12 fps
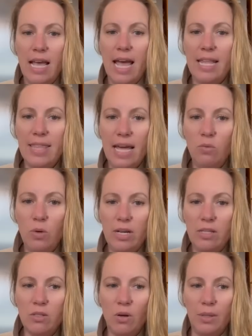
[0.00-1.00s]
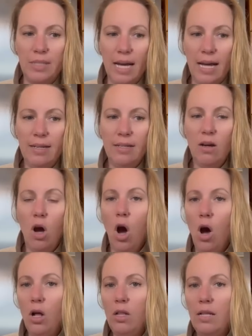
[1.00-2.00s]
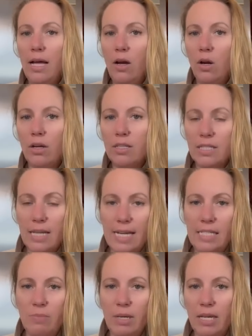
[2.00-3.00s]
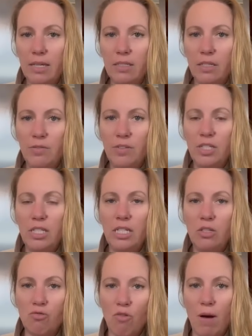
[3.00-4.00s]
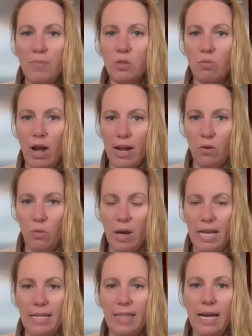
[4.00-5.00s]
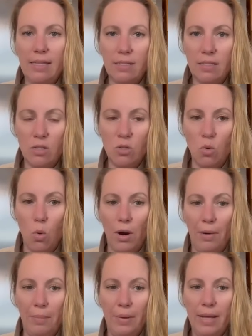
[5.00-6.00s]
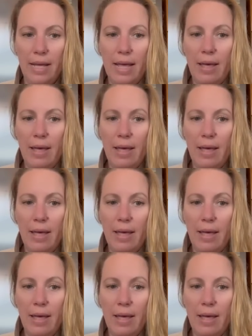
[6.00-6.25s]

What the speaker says: and then when it's all done, all seismic activity drops right away. That's the norm.